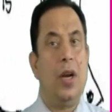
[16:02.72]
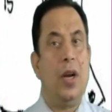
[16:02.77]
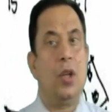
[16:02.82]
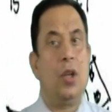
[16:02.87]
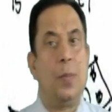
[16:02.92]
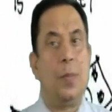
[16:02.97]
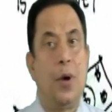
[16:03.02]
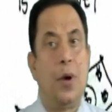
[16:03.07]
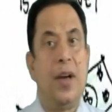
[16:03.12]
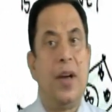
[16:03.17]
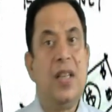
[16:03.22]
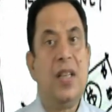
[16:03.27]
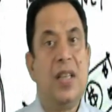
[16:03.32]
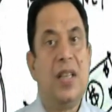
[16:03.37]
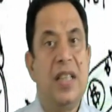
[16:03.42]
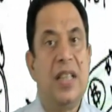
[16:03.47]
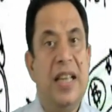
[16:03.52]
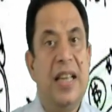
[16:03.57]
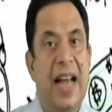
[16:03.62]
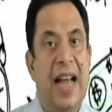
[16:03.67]
Now the point
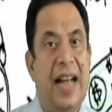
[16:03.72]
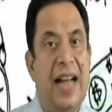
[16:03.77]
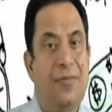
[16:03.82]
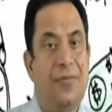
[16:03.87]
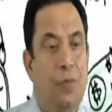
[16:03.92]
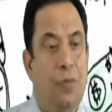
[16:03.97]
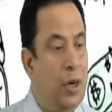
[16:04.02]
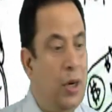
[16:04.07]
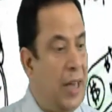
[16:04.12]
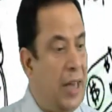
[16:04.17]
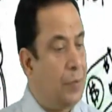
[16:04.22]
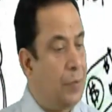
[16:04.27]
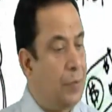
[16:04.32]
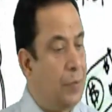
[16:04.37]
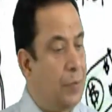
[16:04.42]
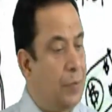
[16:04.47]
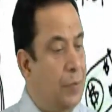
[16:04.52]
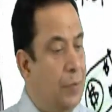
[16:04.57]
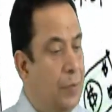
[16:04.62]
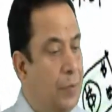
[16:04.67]
is he has four types
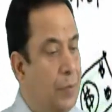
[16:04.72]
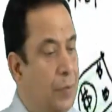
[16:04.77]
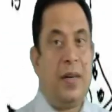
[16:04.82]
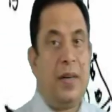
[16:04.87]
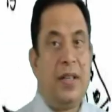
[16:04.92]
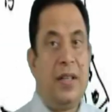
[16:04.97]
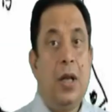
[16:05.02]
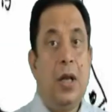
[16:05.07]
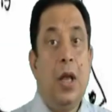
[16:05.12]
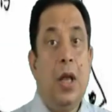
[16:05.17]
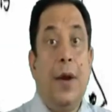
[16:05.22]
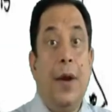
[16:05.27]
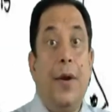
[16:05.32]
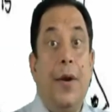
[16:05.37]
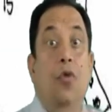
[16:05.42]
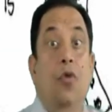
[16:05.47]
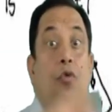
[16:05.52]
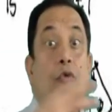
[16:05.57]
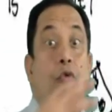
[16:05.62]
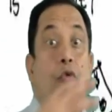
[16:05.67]
of investments.
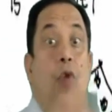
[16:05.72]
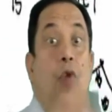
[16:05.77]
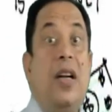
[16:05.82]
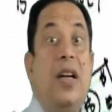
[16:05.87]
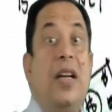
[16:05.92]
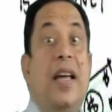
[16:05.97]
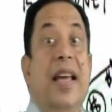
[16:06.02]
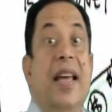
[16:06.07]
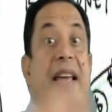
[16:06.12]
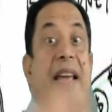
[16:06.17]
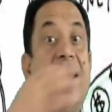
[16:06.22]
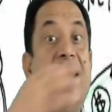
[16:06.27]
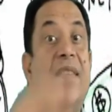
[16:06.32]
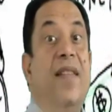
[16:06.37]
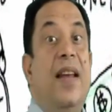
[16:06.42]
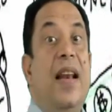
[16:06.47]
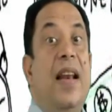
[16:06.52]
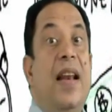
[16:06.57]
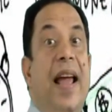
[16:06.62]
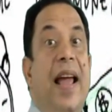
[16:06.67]
Now what he
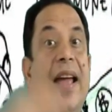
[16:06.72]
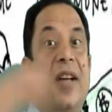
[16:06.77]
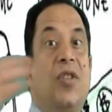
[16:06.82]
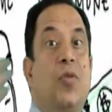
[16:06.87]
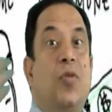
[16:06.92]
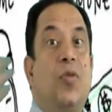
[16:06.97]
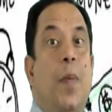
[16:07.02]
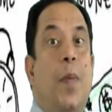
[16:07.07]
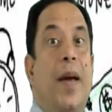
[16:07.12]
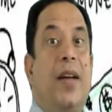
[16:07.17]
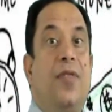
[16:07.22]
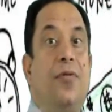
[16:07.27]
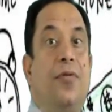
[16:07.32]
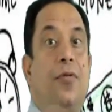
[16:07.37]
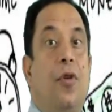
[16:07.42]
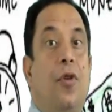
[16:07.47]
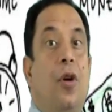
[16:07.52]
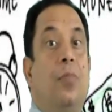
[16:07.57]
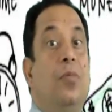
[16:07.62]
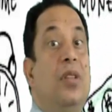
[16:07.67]
will expect
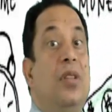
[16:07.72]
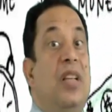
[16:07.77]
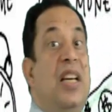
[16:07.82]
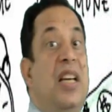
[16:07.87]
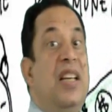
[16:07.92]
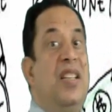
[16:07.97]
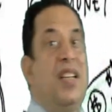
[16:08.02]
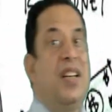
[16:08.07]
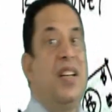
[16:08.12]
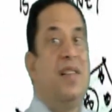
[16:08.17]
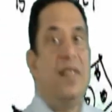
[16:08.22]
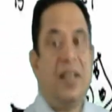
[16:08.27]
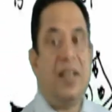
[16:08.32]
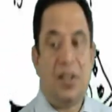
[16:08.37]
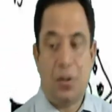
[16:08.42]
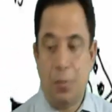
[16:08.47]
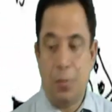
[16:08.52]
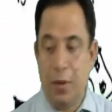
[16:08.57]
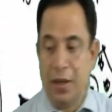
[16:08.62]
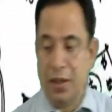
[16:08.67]
from these
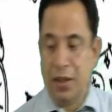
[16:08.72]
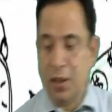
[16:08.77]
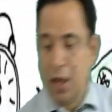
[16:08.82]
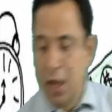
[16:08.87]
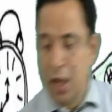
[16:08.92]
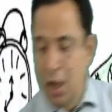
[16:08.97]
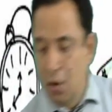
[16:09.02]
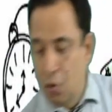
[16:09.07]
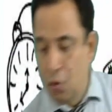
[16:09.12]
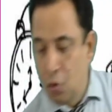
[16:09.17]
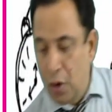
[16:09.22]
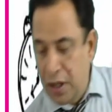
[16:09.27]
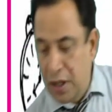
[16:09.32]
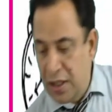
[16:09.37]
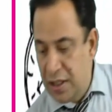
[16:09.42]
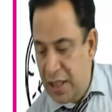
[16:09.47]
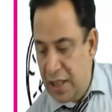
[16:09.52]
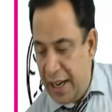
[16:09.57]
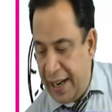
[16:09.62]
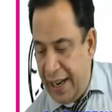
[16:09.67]
investments, what
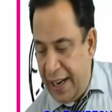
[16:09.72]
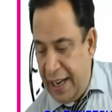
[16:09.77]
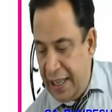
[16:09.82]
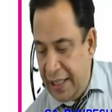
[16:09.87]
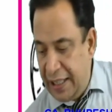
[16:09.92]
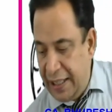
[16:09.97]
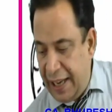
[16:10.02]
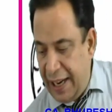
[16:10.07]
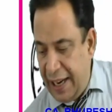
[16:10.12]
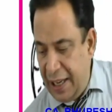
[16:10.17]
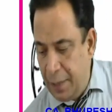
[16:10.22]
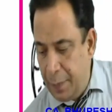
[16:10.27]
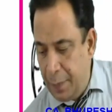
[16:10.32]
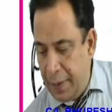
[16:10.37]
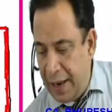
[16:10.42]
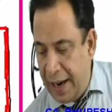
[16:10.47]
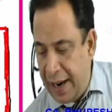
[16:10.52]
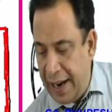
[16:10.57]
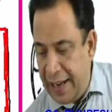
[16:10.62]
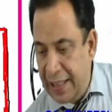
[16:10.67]
is the intent
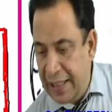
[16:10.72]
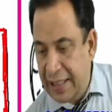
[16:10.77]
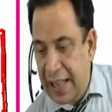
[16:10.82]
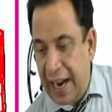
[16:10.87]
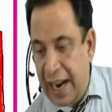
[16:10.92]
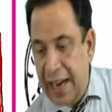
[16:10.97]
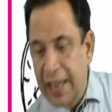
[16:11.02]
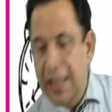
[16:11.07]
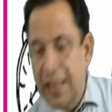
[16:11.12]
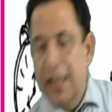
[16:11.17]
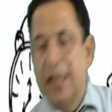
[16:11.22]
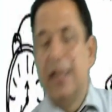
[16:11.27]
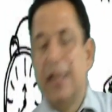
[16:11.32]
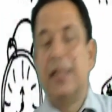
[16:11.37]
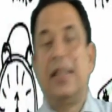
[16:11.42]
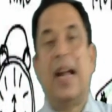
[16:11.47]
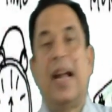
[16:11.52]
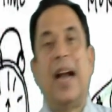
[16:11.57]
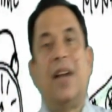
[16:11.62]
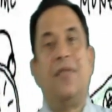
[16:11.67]
behind that,
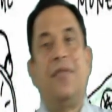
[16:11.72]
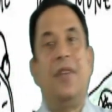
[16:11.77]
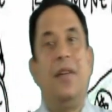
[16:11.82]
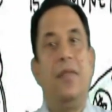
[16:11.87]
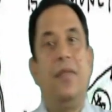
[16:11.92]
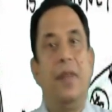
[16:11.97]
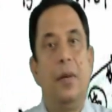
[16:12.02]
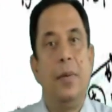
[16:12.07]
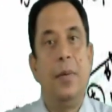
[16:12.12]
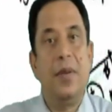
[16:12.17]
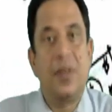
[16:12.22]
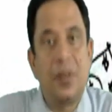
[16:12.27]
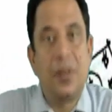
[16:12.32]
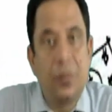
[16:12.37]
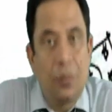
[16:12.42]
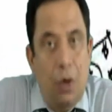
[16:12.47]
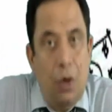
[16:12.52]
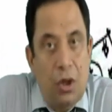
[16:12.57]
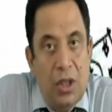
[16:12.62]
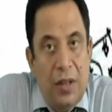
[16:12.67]
that we will be
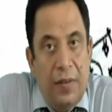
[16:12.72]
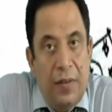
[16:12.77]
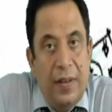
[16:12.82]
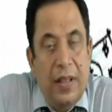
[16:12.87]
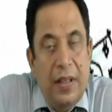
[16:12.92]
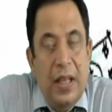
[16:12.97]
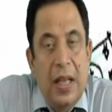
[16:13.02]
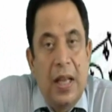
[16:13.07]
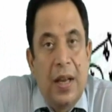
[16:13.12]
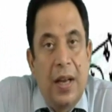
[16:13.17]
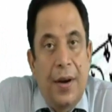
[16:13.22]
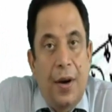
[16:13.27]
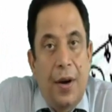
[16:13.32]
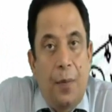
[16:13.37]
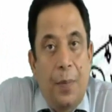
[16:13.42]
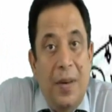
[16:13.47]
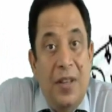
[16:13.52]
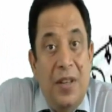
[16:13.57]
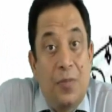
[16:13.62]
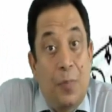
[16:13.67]
watching with. Now
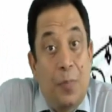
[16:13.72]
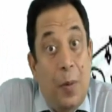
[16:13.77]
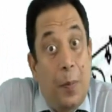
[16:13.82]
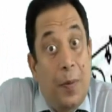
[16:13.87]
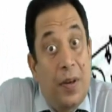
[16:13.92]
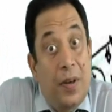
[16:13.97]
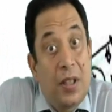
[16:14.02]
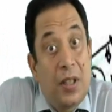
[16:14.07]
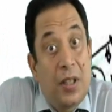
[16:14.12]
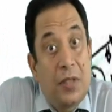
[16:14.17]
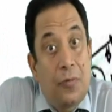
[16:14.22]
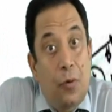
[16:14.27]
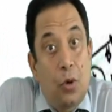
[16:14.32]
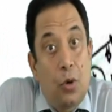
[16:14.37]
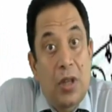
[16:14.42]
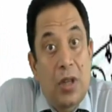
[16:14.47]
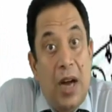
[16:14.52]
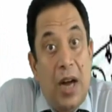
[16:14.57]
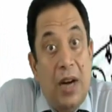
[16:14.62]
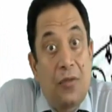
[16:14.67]
please prepare this
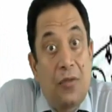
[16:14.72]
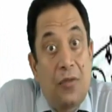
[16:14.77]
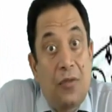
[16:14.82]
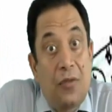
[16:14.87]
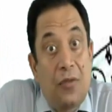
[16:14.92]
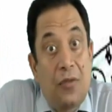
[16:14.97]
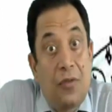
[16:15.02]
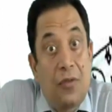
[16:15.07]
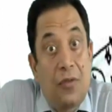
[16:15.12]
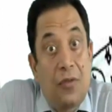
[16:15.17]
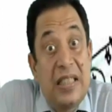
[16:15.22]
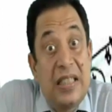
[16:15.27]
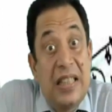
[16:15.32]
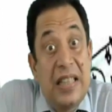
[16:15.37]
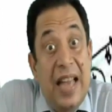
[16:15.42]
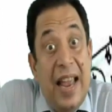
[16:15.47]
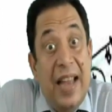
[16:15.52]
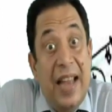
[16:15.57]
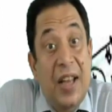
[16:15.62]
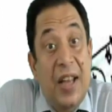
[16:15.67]
flowchart. What are his
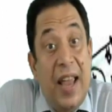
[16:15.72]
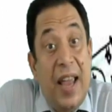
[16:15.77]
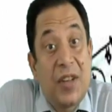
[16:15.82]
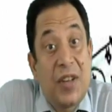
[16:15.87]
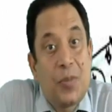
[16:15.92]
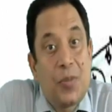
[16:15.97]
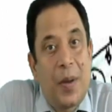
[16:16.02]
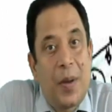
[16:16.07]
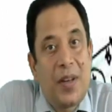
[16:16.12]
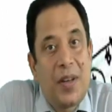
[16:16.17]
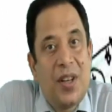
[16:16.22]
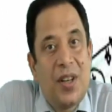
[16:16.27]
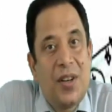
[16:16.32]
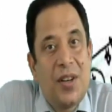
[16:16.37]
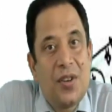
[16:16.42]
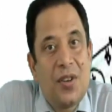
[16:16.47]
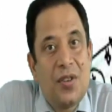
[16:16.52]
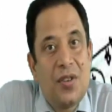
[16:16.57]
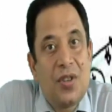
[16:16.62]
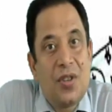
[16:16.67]

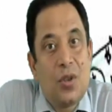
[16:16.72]
expectations?